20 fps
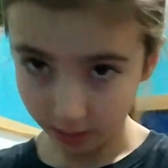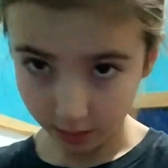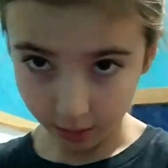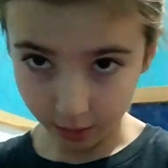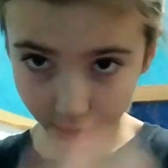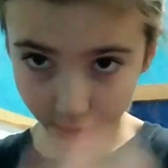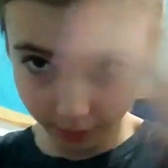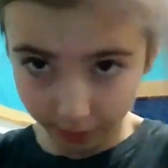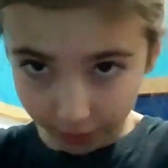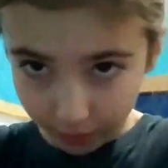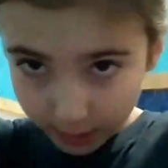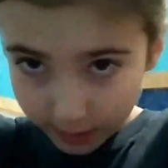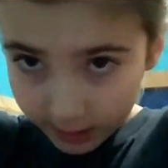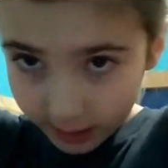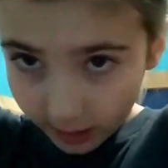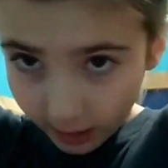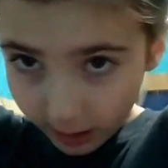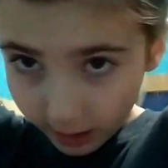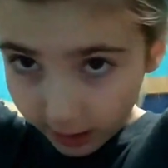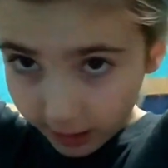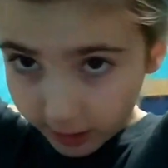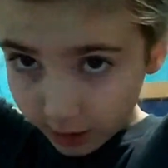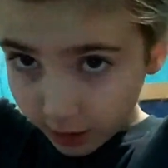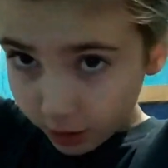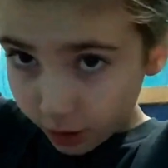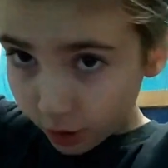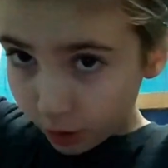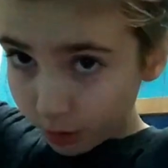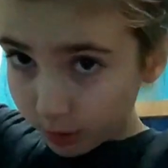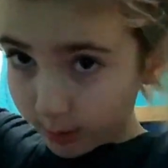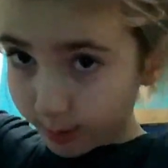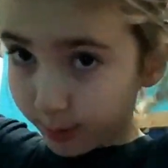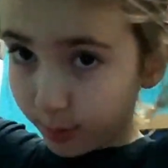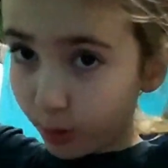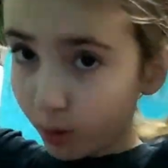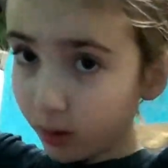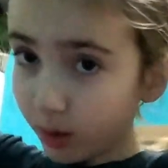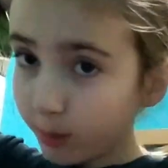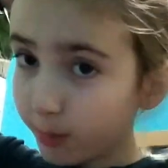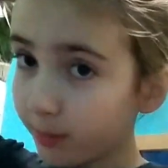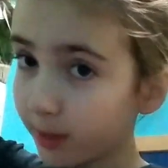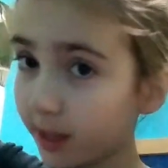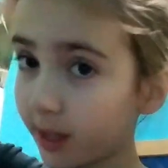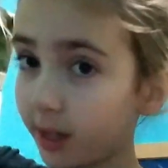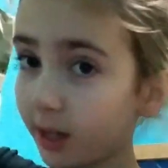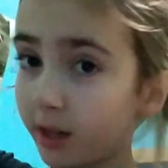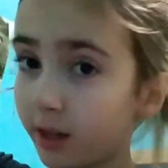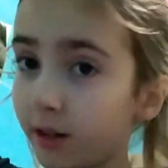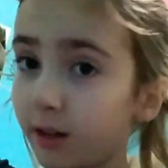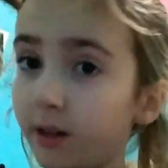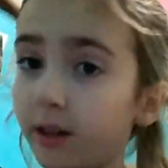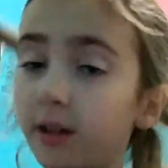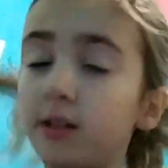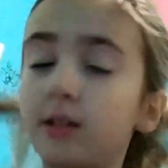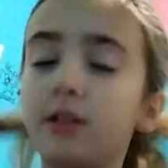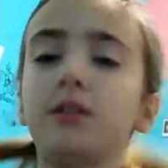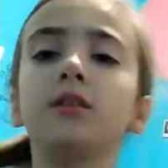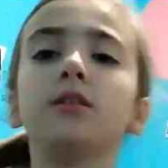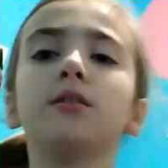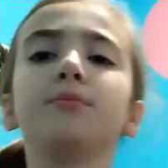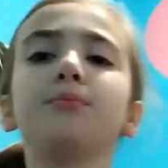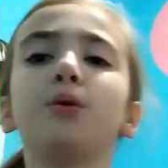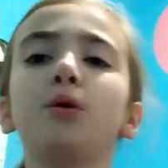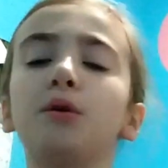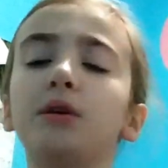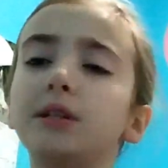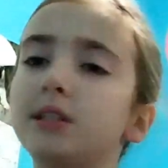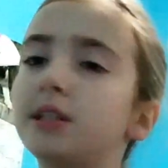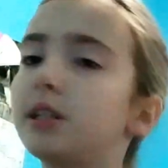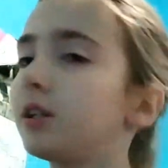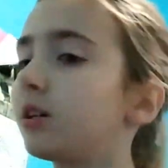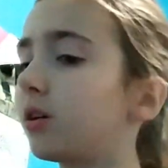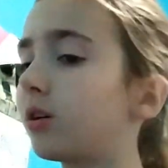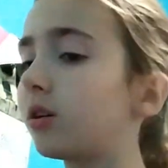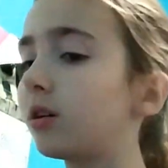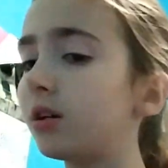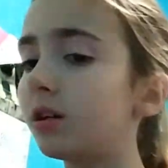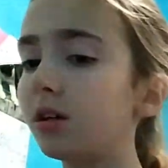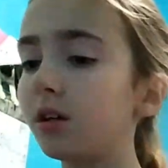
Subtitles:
So the first thing I like to do is pull up my hair in a ponytail,